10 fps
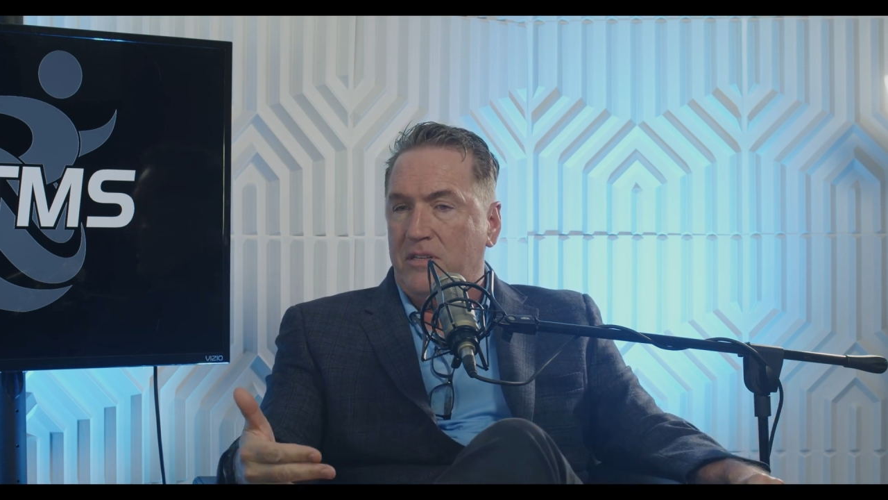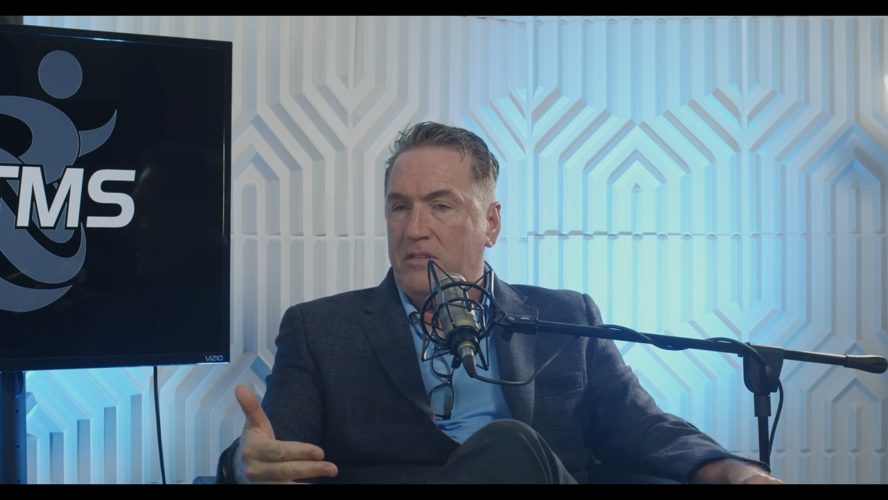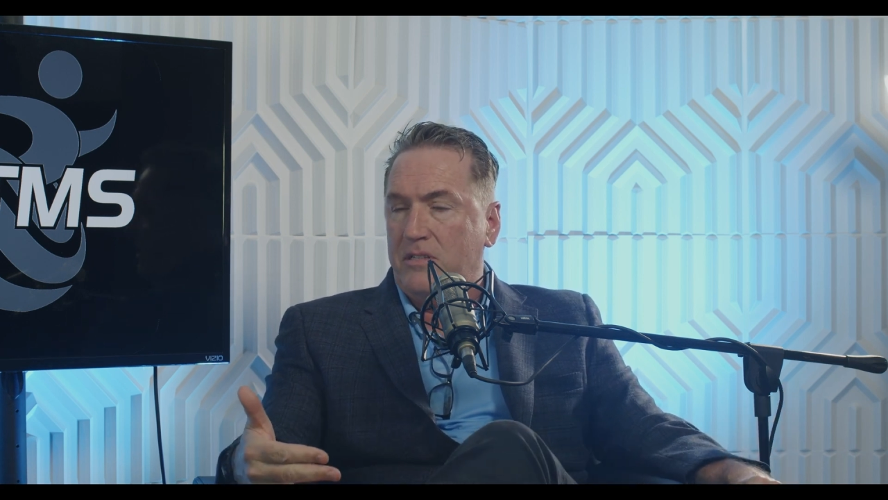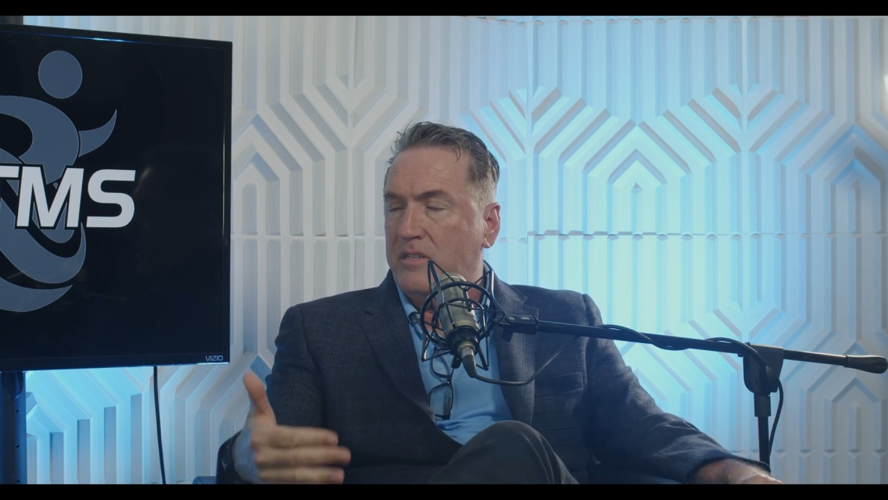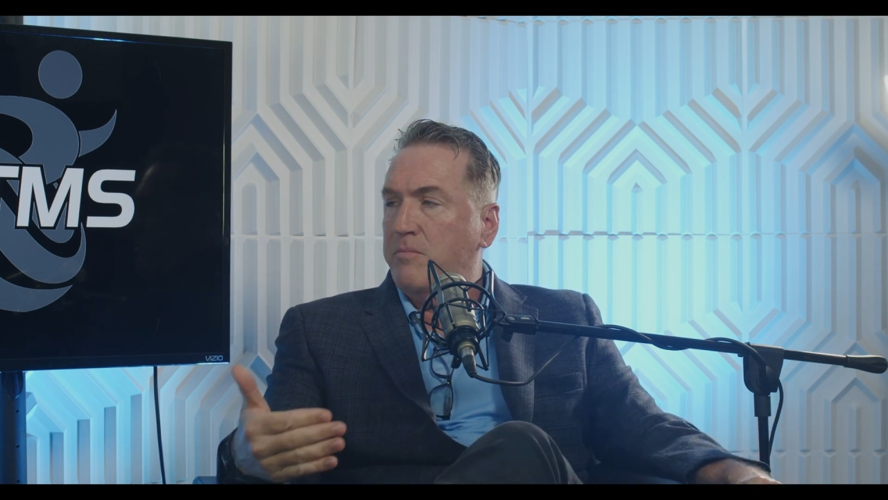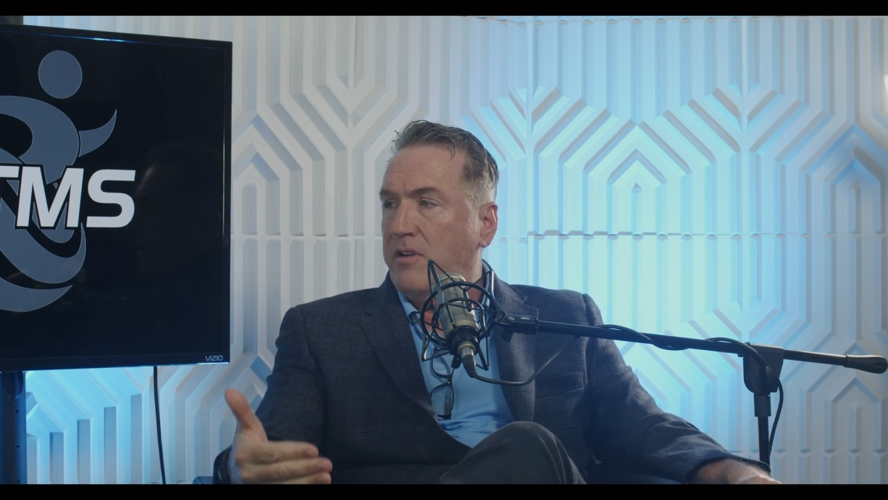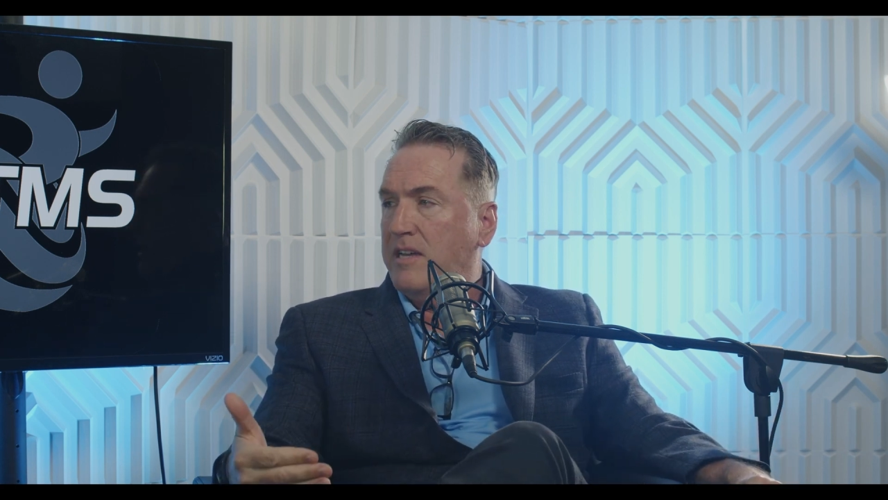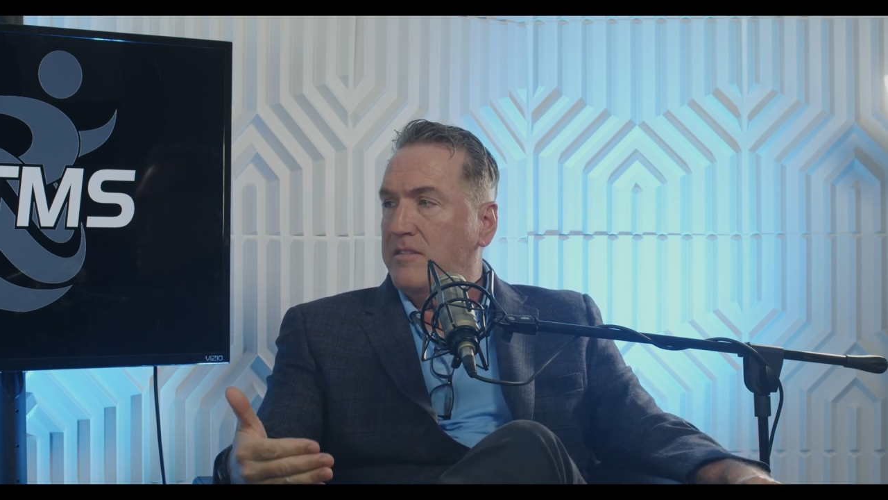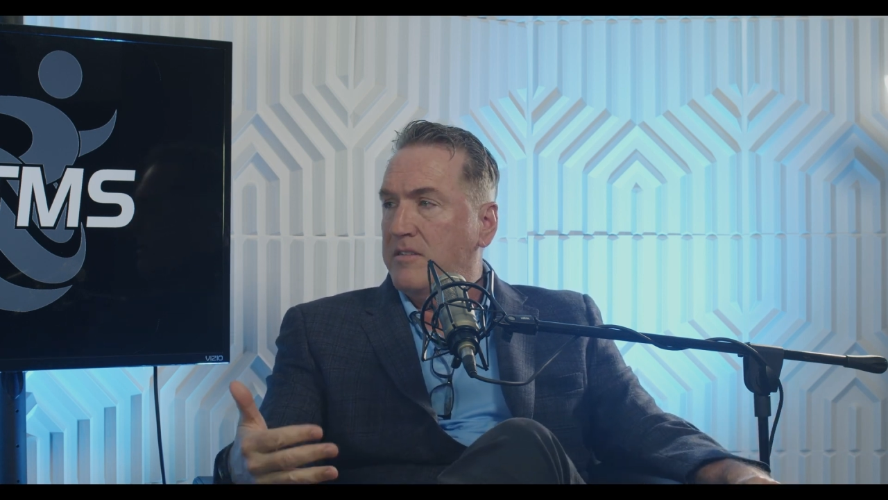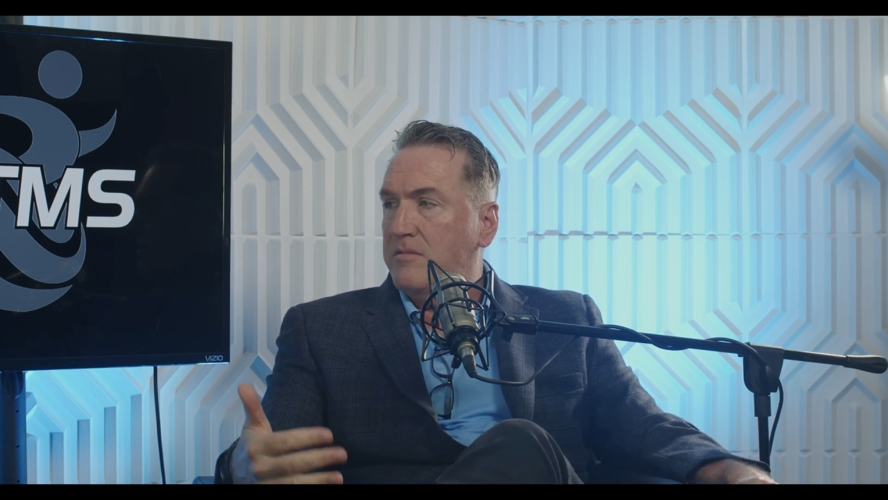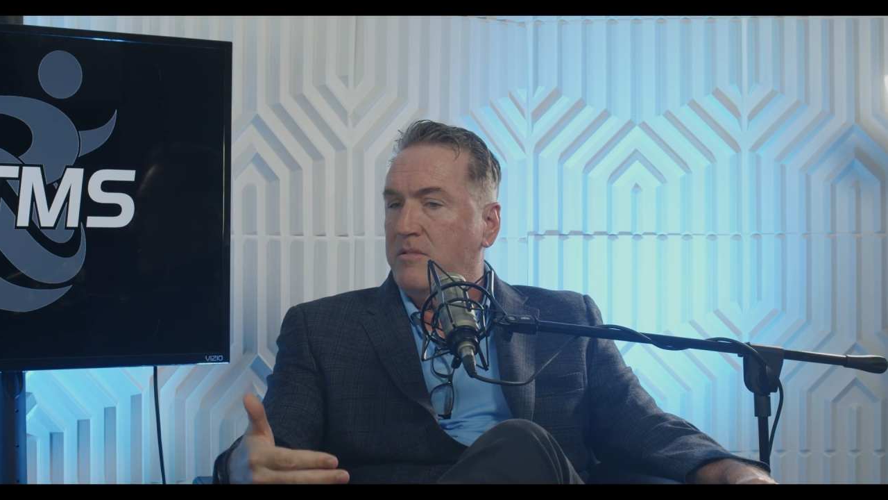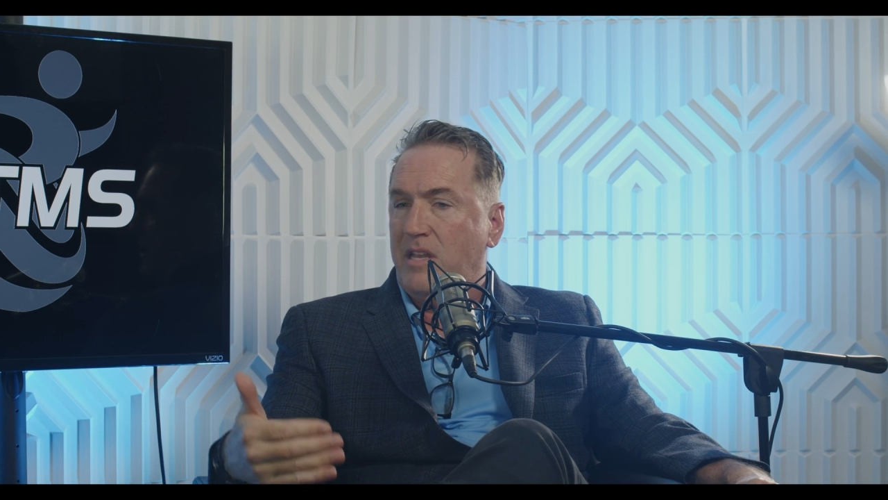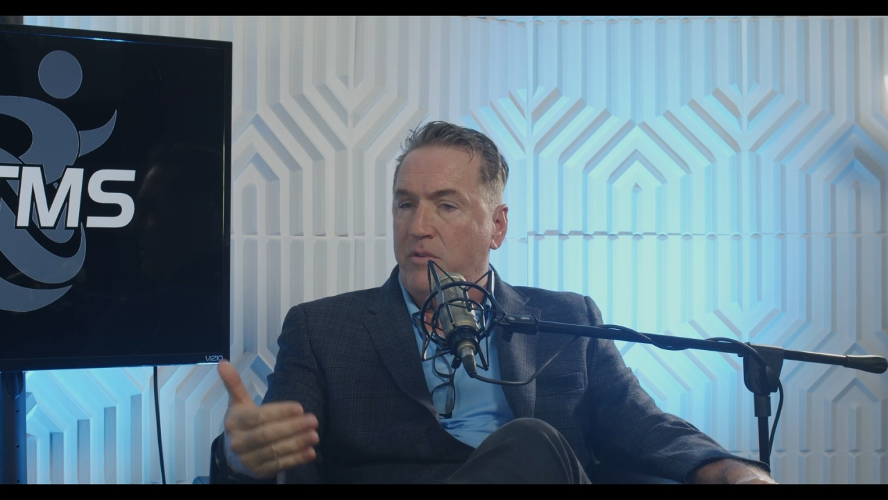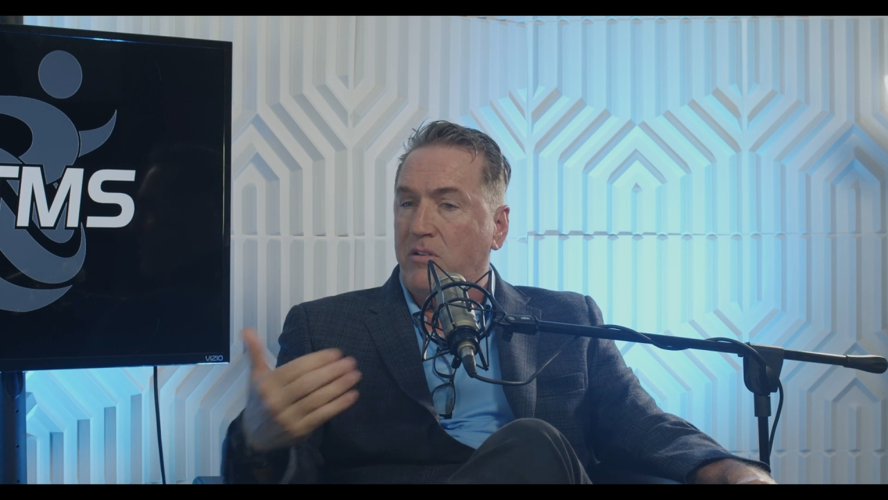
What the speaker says: to this process that we